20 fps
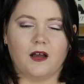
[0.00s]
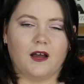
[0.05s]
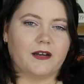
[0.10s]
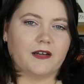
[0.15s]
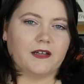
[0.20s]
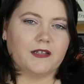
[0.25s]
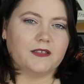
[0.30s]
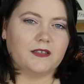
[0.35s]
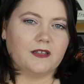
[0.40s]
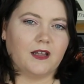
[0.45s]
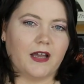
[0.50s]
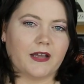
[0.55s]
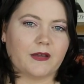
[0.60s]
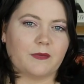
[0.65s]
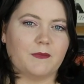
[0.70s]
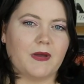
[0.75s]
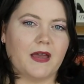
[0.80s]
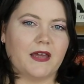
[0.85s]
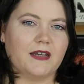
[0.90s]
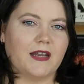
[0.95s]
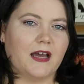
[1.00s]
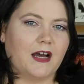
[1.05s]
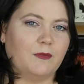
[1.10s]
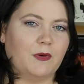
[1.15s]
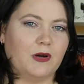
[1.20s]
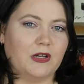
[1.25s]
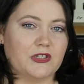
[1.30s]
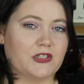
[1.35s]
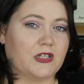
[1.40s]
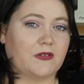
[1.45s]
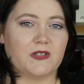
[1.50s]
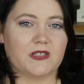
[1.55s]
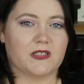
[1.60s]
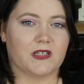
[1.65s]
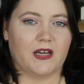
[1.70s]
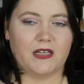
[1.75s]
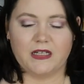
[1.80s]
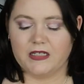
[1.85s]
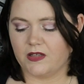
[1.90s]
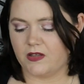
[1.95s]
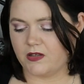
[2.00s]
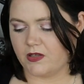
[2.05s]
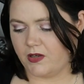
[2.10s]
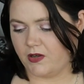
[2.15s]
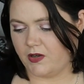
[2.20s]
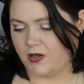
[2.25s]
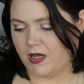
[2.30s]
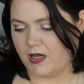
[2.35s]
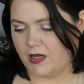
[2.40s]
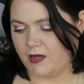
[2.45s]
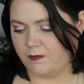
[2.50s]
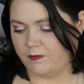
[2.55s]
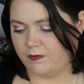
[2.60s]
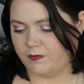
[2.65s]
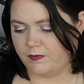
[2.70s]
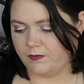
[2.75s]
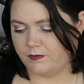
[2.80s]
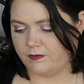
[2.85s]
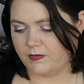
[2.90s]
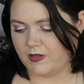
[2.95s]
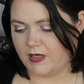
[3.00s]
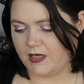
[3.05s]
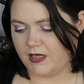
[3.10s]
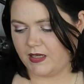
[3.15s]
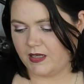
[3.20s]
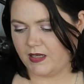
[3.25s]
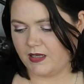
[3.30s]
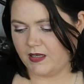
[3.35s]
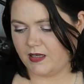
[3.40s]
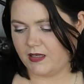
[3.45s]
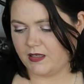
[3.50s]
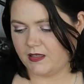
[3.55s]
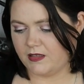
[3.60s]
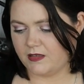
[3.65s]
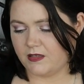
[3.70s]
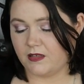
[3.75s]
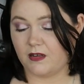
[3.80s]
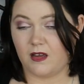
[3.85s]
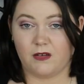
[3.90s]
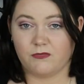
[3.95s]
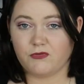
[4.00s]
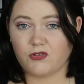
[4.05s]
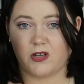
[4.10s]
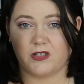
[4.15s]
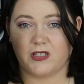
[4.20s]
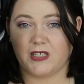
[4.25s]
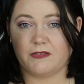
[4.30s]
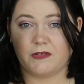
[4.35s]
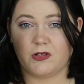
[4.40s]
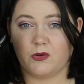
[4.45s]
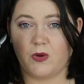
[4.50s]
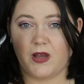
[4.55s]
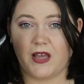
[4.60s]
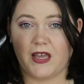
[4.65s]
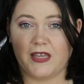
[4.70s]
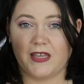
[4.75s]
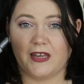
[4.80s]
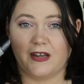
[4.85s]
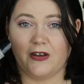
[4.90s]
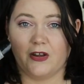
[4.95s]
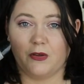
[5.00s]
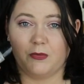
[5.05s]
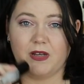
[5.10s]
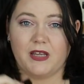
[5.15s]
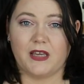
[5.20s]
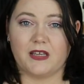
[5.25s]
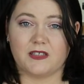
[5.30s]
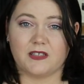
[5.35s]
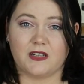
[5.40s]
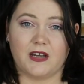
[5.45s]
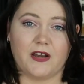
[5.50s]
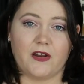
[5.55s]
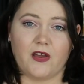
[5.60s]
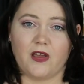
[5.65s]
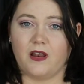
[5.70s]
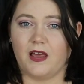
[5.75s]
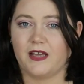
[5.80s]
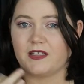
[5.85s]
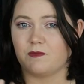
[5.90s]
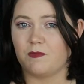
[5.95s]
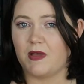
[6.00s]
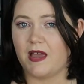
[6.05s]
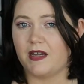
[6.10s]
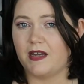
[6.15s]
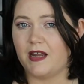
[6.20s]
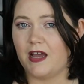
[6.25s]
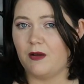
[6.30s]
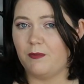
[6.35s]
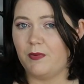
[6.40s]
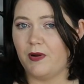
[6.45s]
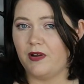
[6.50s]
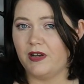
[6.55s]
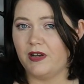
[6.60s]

I don't like matte nail polish, I've decided, so, and I've tried to give it away and nobody else that I know likes matte nail